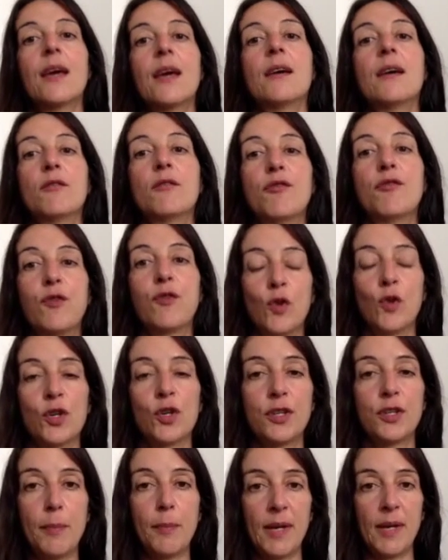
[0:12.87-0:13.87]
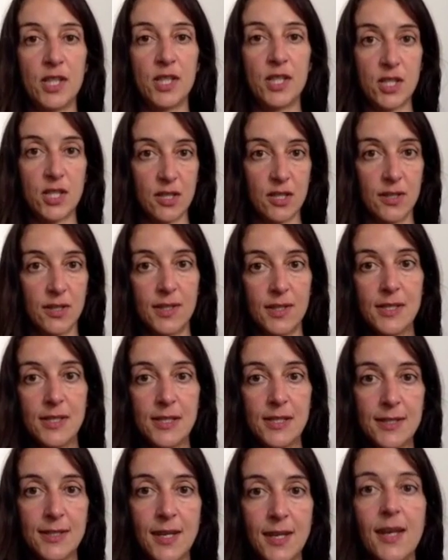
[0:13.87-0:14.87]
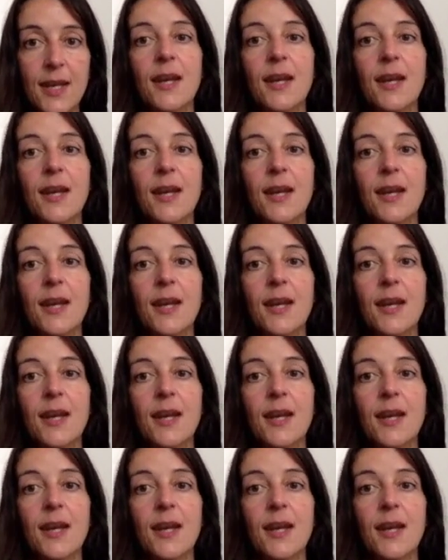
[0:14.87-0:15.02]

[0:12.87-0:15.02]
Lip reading: in four dimensions.